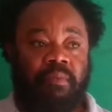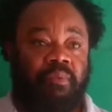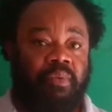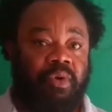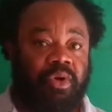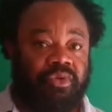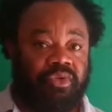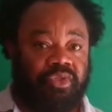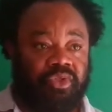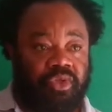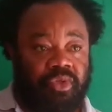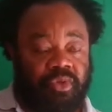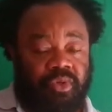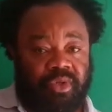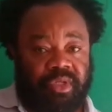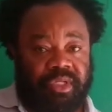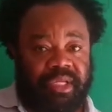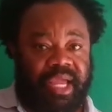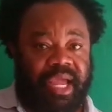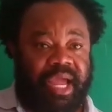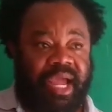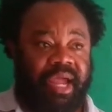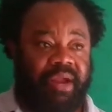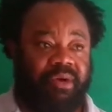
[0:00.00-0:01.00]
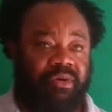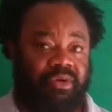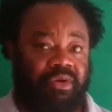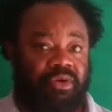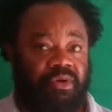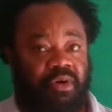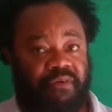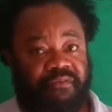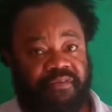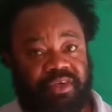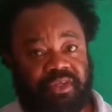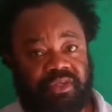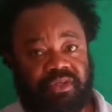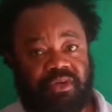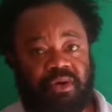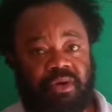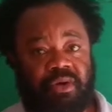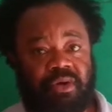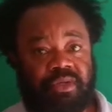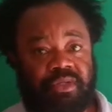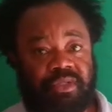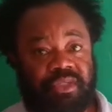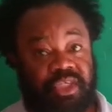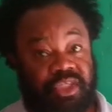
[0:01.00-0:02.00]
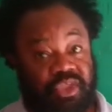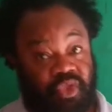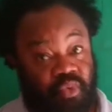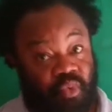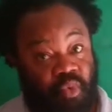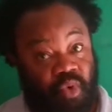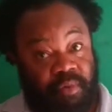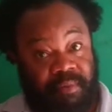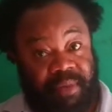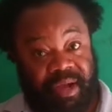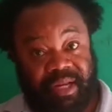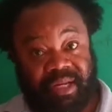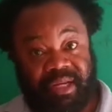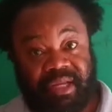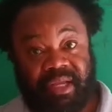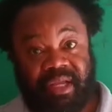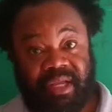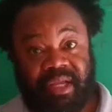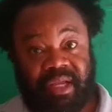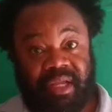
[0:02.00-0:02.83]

But do you know the irony of it all? This woman